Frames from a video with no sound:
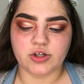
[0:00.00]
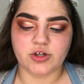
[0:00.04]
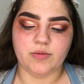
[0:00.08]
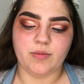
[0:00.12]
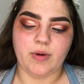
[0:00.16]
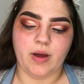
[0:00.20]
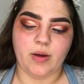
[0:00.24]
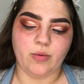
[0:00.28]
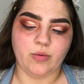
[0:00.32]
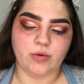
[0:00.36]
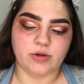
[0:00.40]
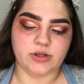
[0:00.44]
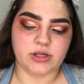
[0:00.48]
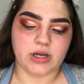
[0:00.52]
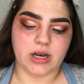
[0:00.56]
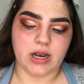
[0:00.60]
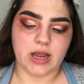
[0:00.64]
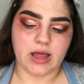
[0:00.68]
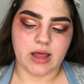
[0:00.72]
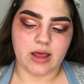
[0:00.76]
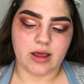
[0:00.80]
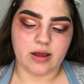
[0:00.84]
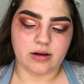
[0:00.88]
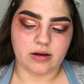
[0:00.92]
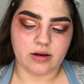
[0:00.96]
do my
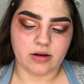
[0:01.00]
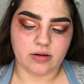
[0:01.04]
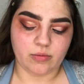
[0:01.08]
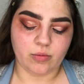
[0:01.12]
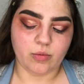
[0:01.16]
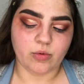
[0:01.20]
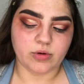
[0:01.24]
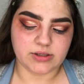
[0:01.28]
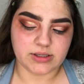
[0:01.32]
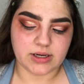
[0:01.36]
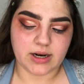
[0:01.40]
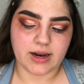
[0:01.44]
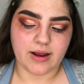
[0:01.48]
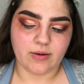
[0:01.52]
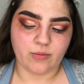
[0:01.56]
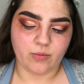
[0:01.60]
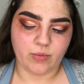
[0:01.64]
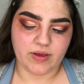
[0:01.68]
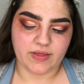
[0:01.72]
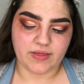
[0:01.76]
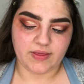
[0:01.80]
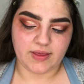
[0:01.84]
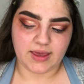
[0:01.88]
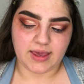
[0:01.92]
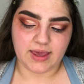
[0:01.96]
waterline
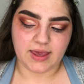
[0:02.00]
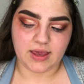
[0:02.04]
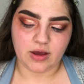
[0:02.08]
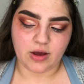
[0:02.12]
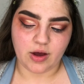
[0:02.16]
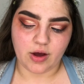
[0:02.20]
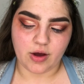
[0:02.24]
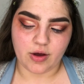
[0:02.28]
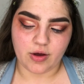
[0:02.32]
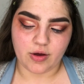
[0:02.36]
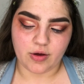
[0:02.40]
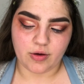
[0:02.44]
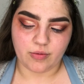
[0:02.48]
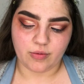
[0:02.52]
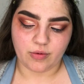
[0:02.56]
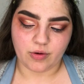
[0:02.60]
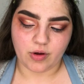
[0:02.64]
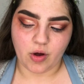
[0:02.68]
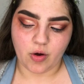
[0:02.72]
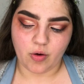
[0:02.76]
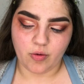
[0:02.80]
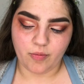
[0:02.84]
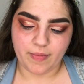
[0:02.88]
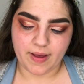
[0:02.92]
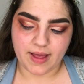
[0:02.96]
with Kiko
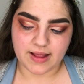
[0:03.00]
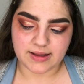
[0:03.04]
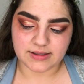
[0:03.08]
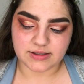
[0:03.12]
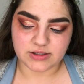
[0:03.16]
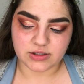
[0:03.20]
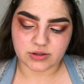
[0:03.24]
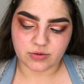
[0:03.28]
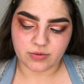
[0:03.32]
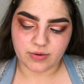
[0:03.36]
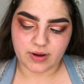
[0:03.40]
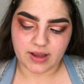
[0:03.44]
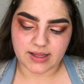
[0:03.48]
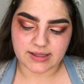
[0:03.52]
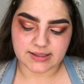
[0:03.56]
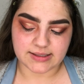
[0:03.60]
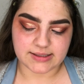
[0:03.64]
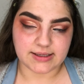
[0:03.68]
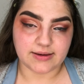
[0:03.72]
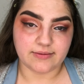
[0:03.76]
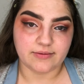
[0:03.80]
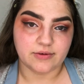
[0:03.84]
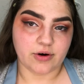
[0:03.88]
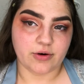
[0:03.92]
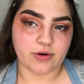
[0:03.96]
Kohl pencil in
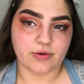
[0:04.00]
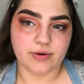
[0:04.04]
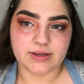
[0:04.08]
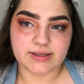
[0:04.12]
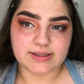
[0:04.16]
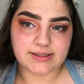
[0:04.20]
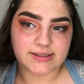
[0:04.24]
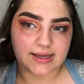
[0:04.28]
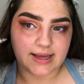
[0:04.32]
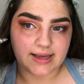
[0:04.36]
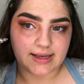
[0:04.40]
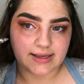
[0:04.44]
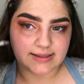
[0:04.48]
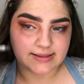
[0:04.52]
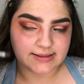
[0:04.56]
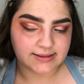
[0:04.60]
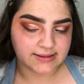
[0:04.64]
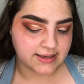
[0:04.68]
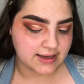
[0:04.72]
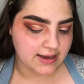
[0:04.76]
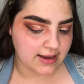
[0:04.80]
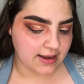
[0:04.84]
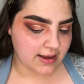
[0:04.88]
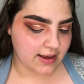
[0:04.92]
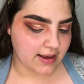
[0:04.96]
06.
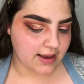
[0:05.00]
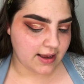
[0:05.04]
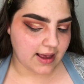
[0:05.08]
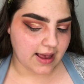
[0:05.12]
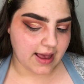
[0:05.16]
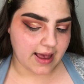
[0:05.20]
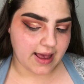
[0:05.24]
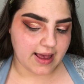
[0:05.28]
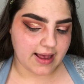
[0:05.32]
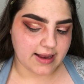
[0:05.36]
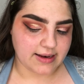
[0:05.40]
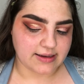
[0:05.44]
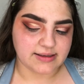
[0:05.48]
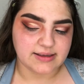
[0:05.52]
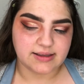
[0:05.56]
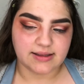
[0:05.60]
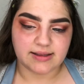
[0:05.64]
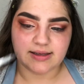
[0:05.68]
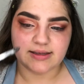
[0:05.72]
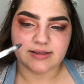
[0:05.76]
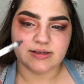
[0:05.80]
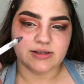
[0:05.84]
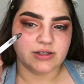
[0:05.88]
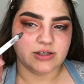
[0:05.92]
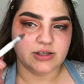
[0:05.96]
And
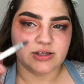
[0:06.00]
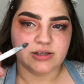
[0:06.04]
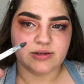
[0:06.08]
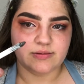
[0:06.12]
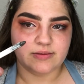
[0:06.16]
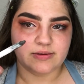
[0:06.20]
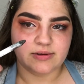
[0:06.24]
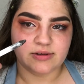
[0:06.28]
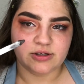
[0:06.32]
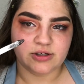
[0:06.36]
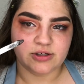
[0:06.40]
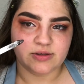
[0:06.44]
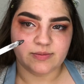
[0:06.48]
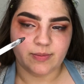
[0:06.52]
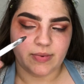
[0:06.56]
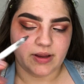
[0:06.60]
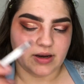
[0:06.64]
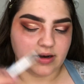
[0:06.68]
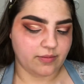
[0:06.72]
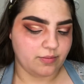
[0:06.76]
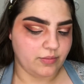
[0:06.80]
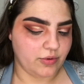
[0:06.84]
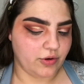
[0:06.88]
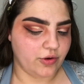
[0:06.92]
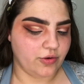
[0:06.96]
this has just been
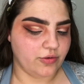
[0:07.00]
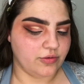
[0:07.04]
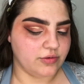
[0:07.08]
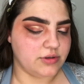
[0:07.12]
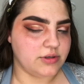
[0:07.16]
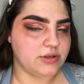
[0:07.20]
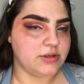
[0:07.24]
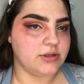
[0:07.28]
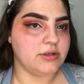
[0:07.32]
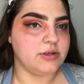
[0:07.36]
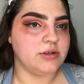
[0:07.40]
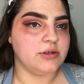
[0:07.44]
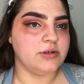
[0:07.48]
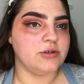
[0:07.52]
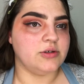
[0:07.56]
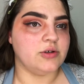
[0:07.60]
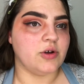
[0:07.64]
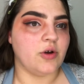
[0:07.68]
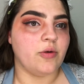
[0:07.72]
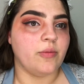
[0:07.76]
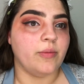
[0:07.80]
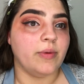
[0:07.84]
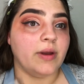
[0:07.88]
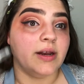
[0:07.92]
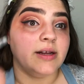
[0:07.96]
abused so
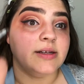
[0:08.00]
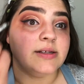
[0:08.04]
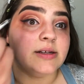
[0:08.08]
many